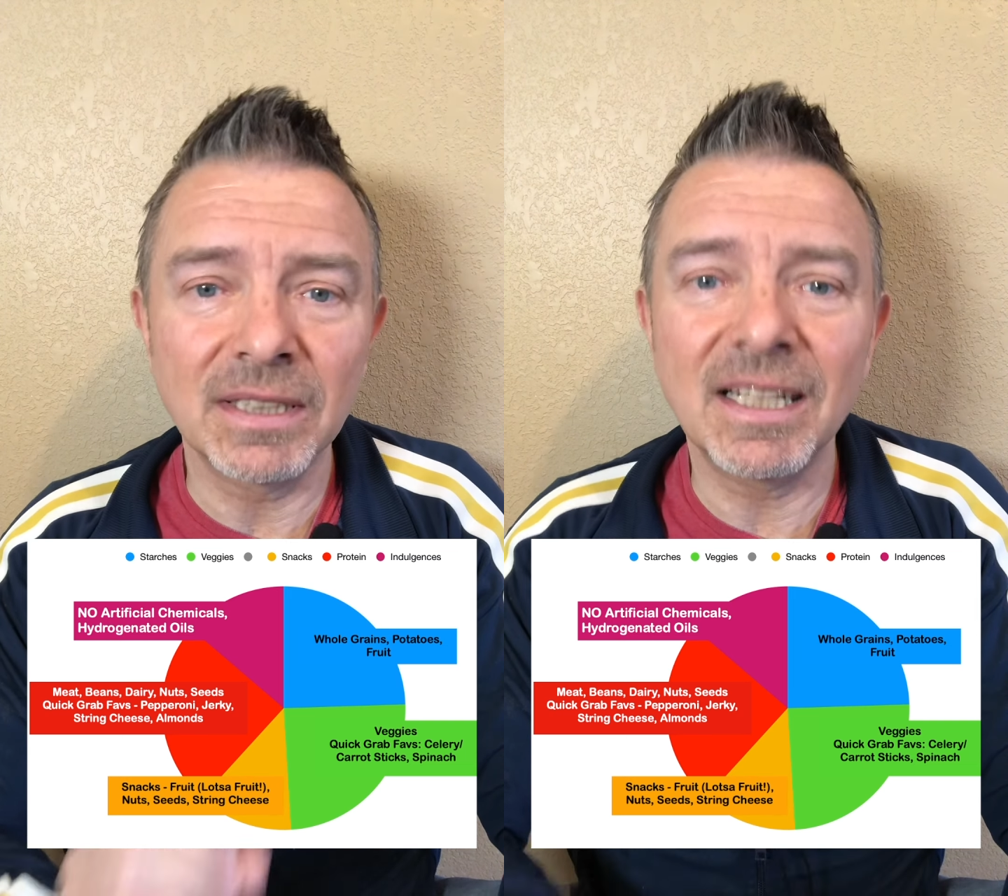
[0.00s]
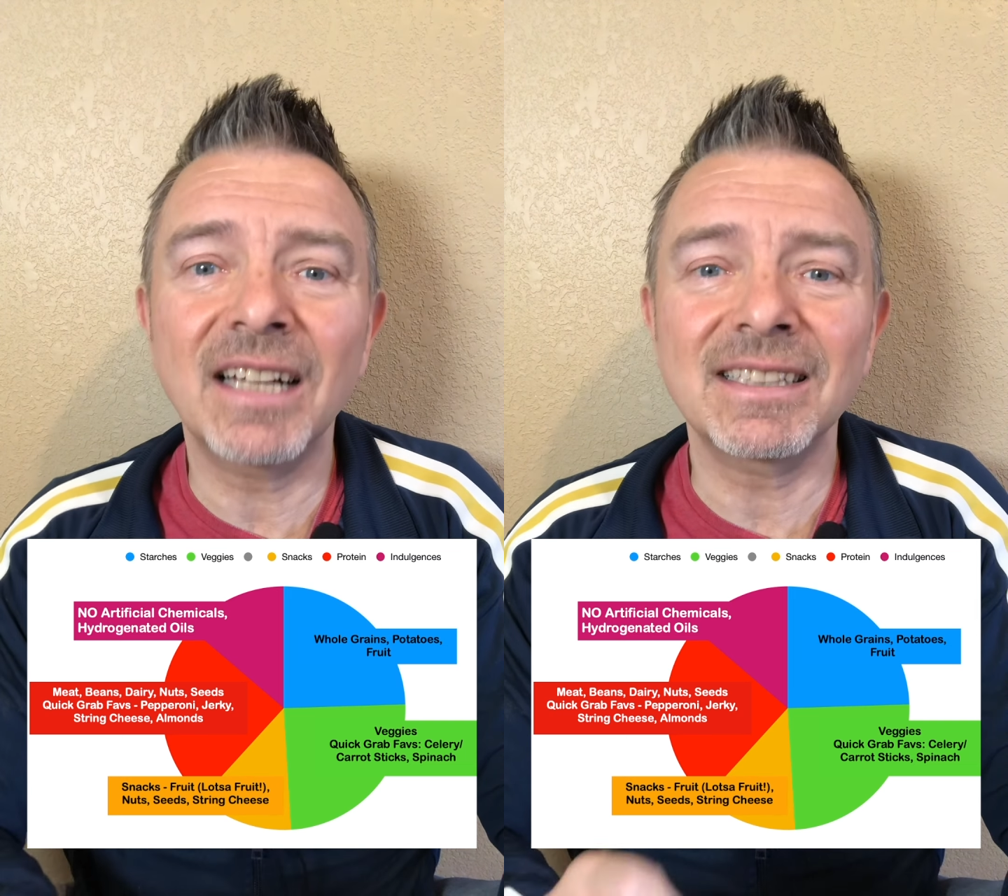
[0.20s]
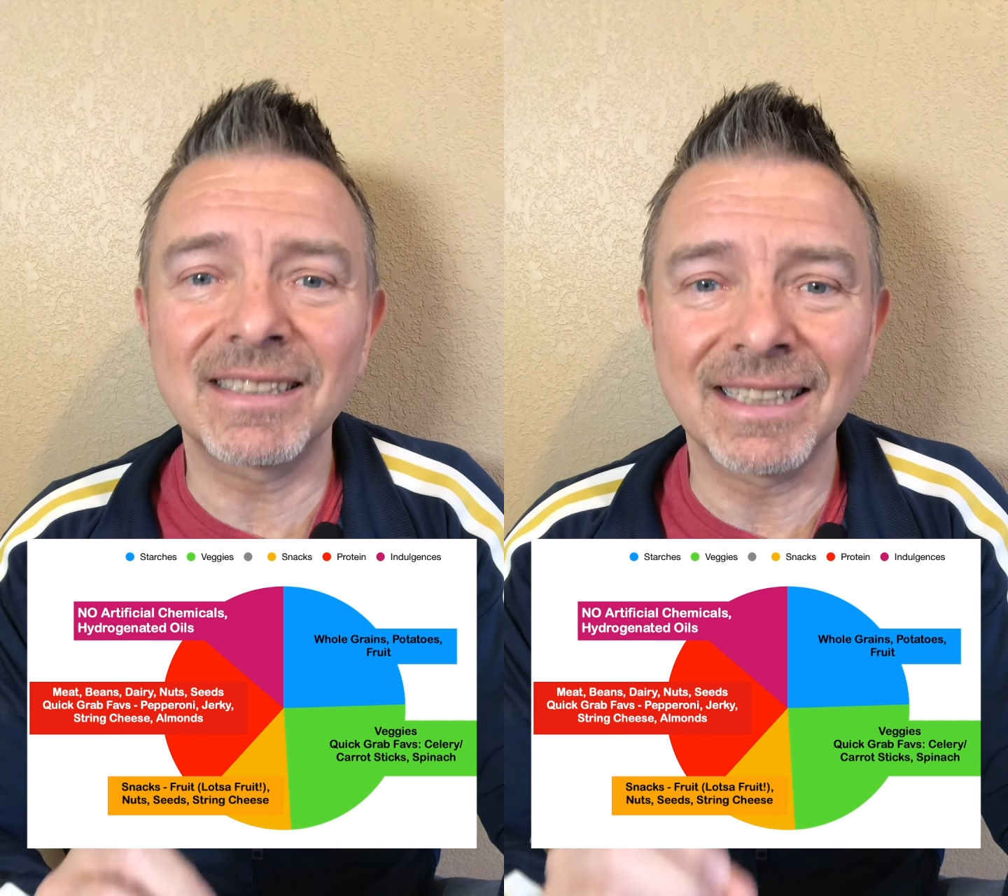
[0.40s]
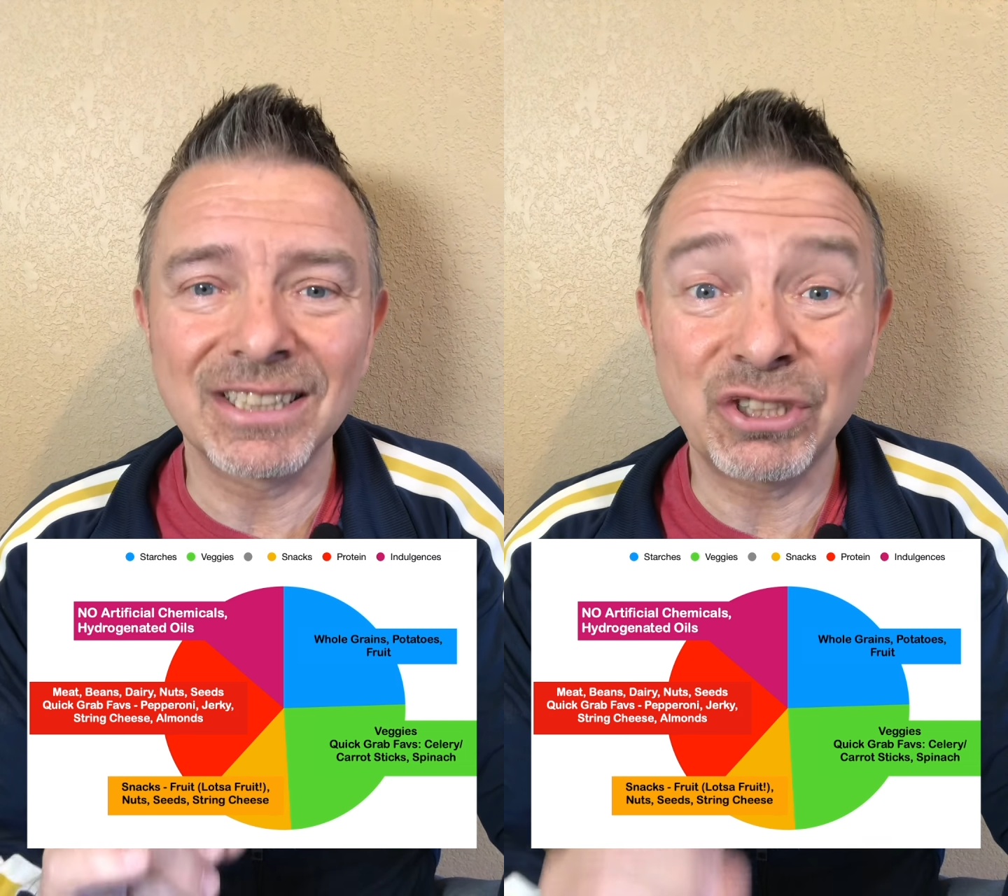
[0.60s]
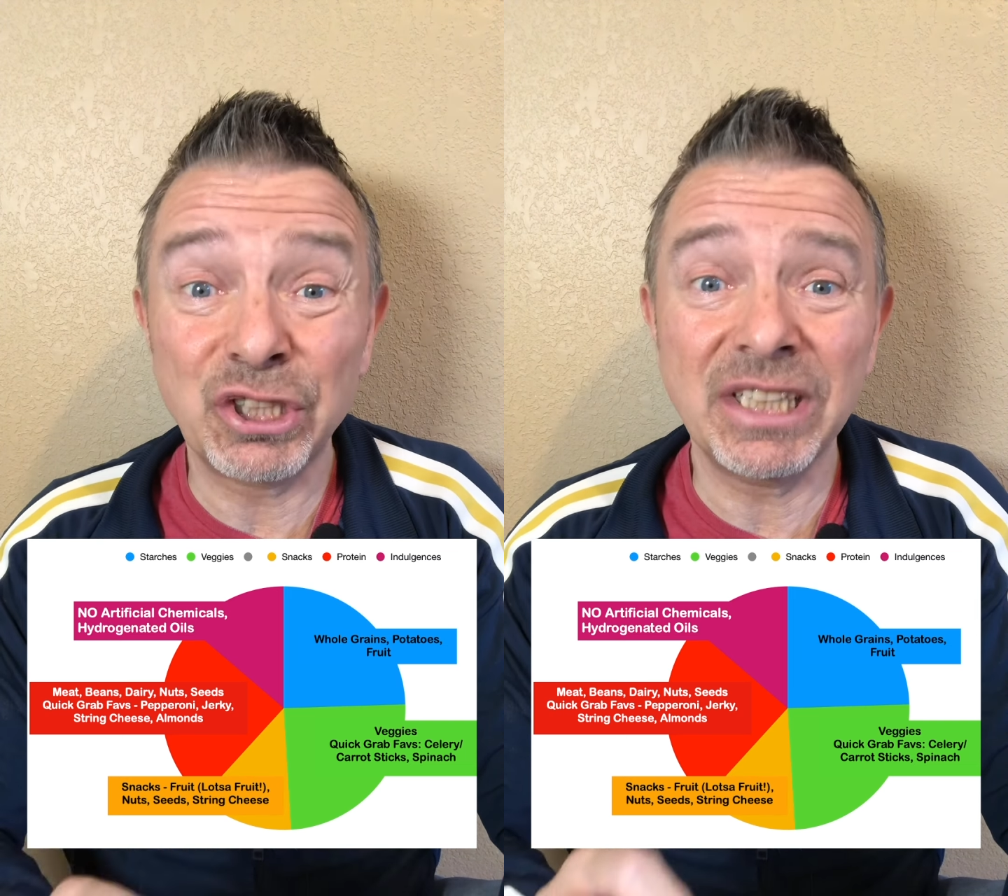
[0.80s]
nuts,
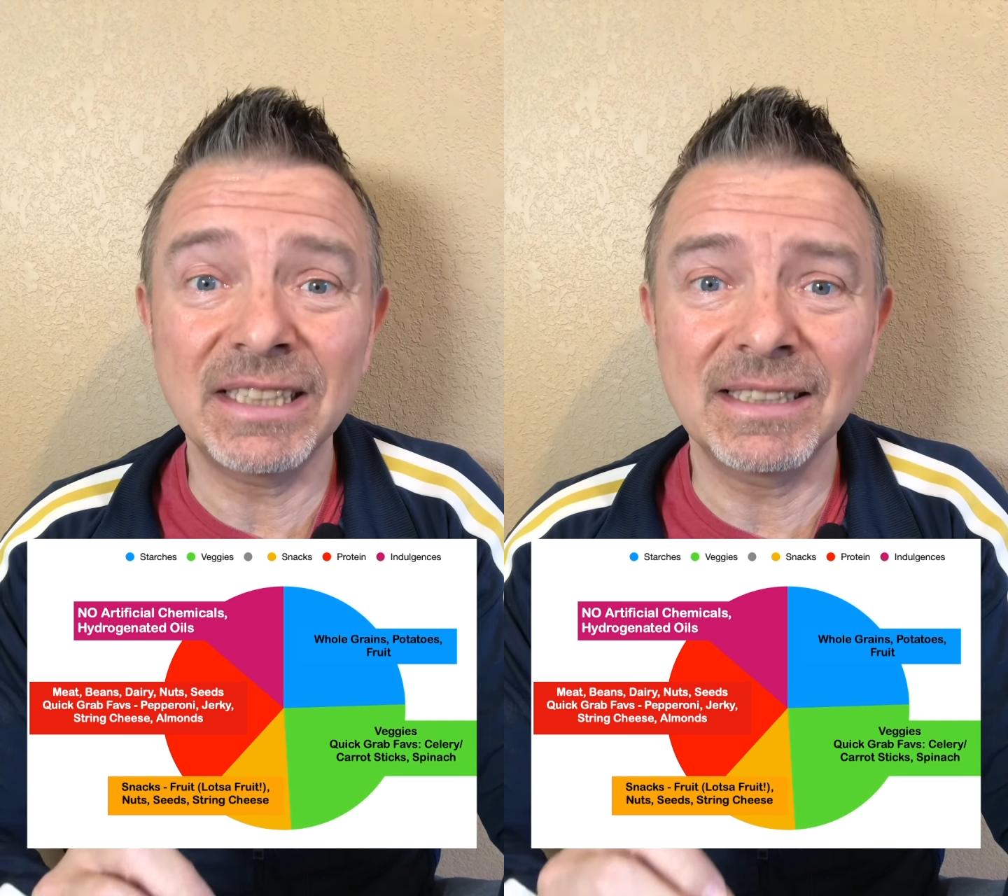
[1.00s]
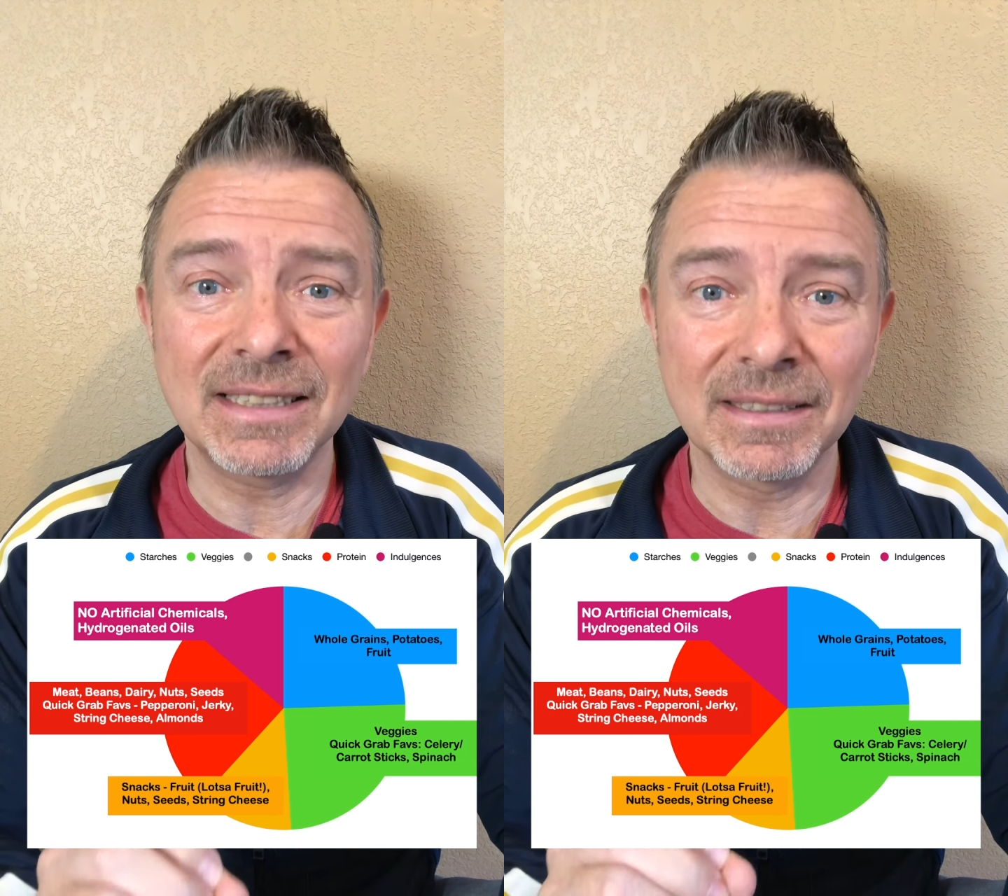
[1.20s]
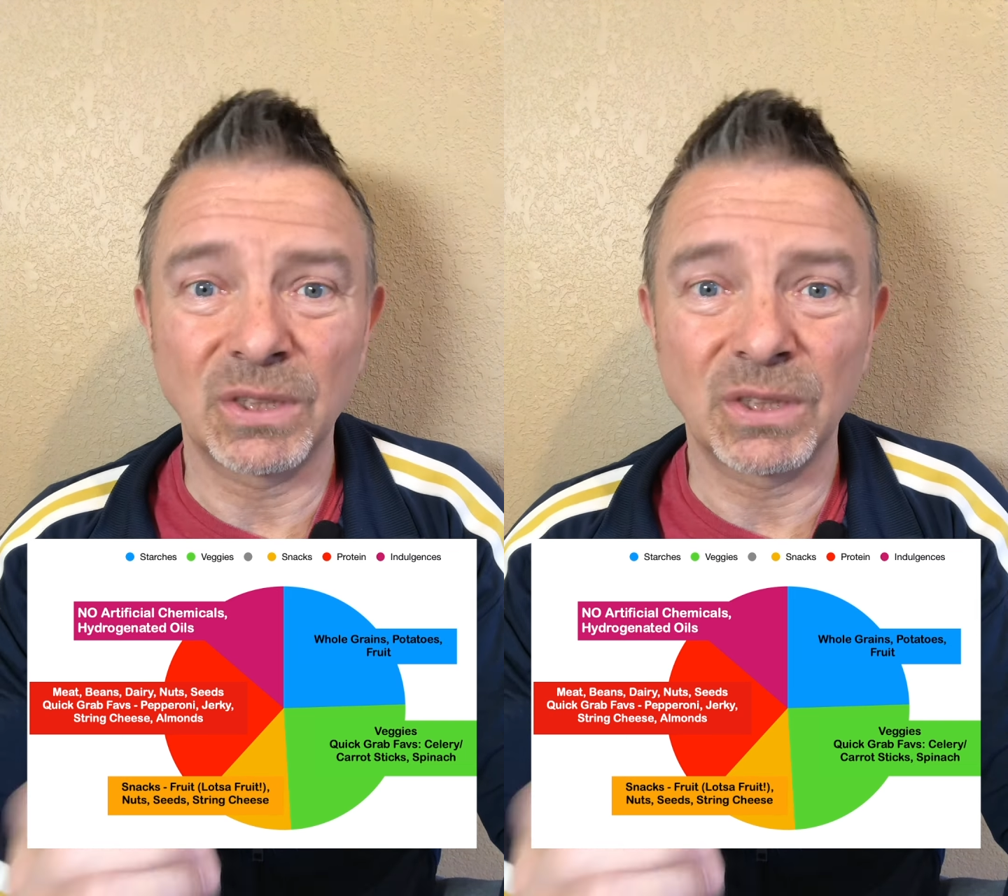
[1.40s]
cheese,